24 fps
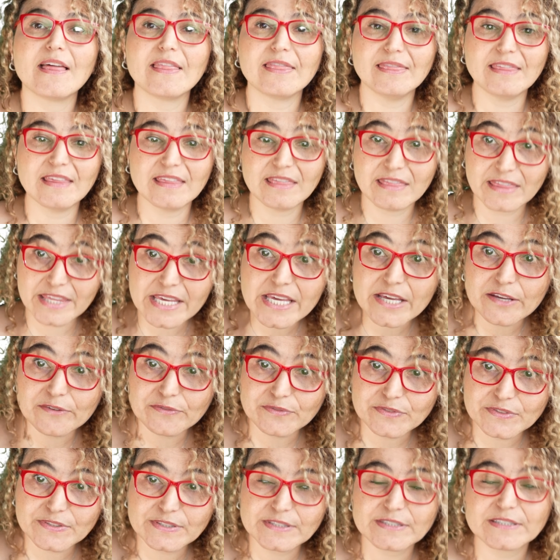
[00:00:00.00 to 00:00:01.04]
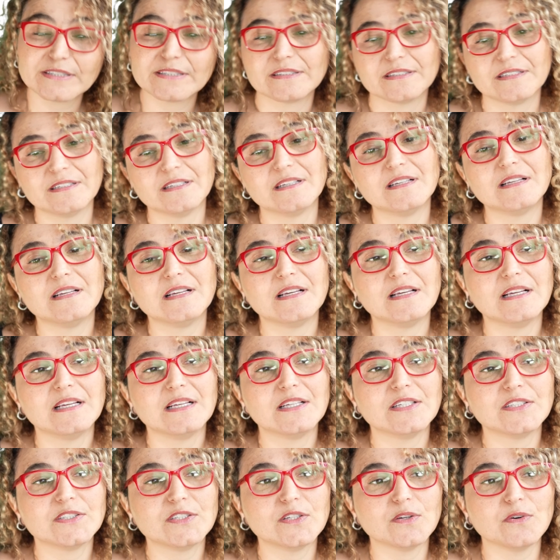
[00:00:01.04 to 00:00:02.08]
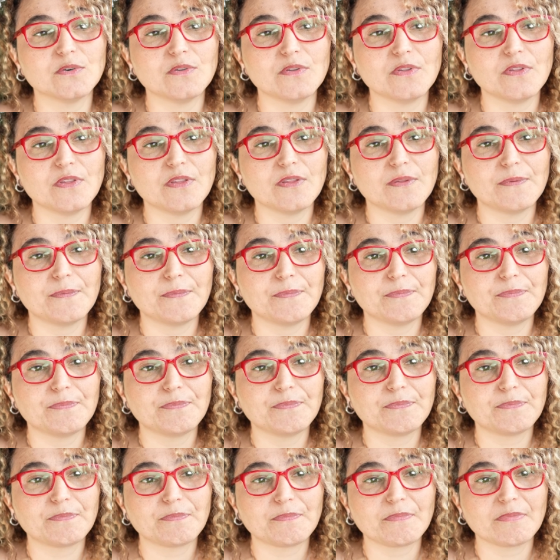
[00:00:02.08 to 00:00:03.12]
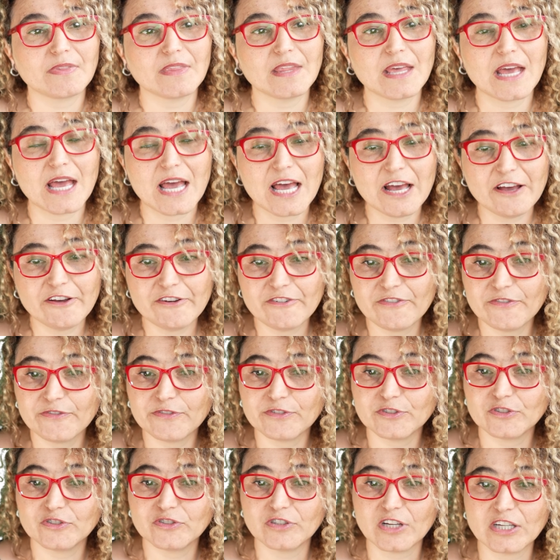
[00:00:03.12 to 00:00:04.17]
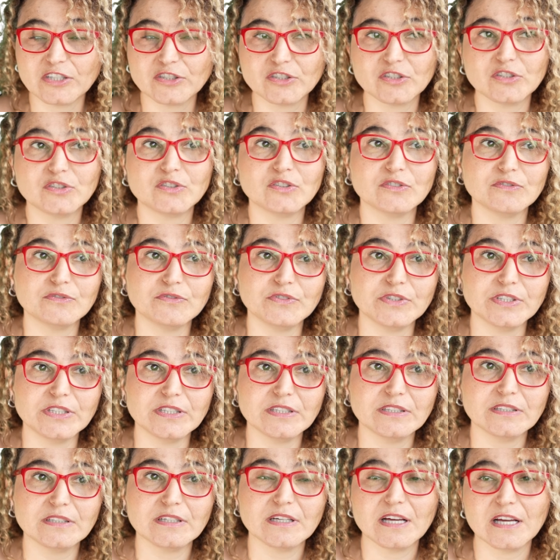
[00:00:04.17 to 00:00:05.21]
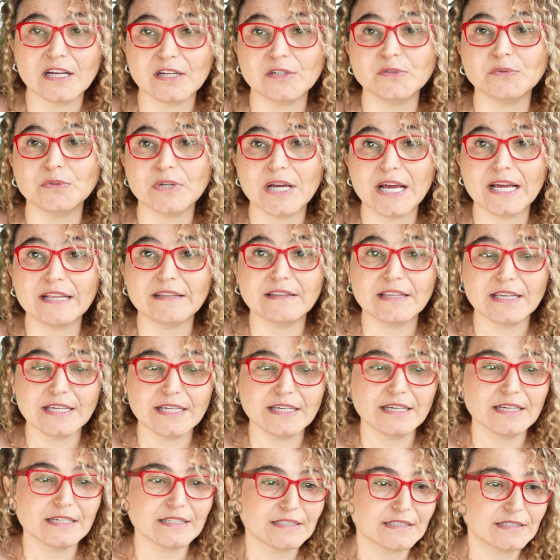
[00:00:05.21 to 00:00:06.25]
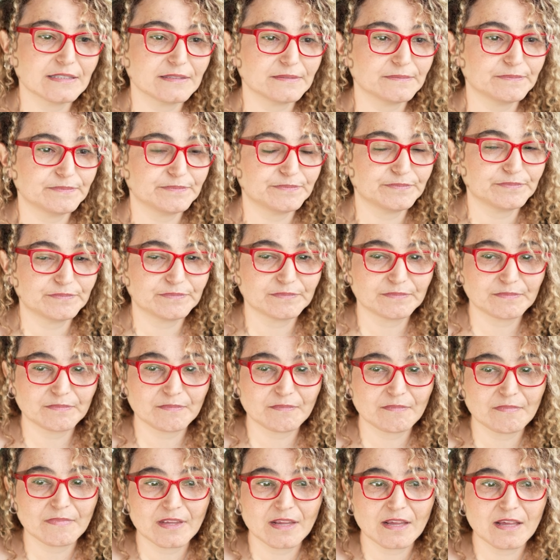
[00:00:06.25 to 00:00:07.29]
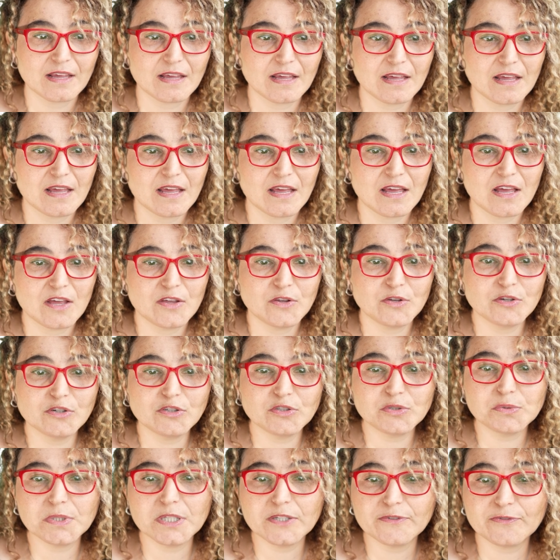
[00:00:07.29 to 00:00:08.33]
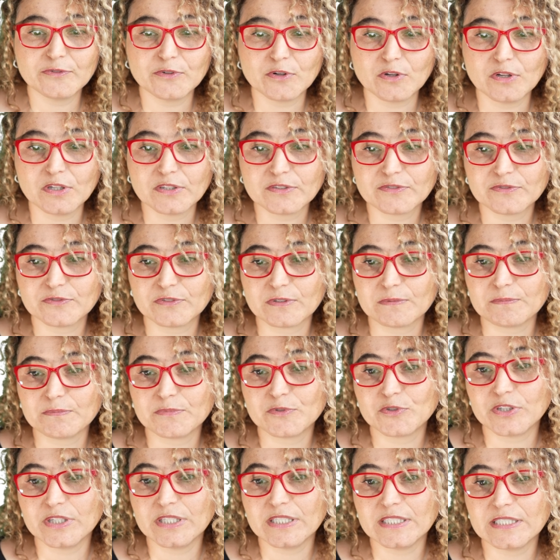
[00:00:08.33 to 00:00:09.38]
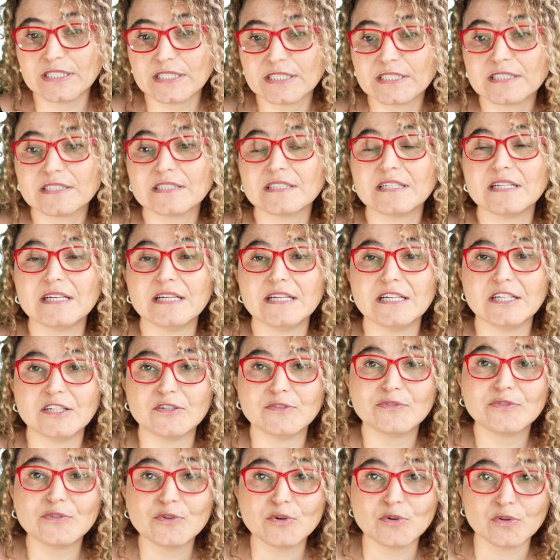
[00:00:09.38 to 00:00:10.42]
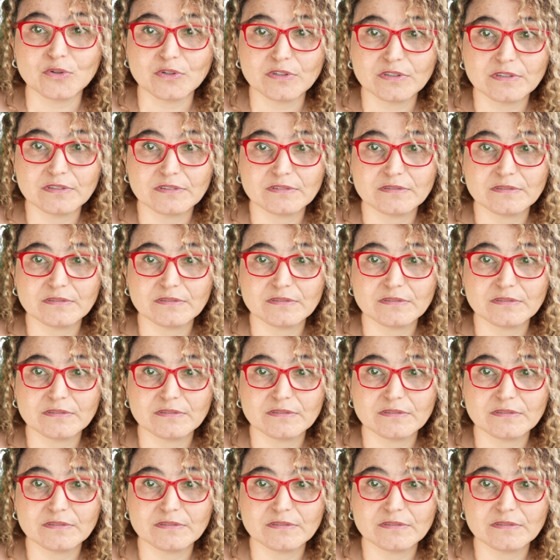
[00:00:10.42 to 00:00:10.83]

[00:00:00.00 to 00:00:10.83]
The thieves. So the F changes to V and we add the ES. Usually falls from trees in fall.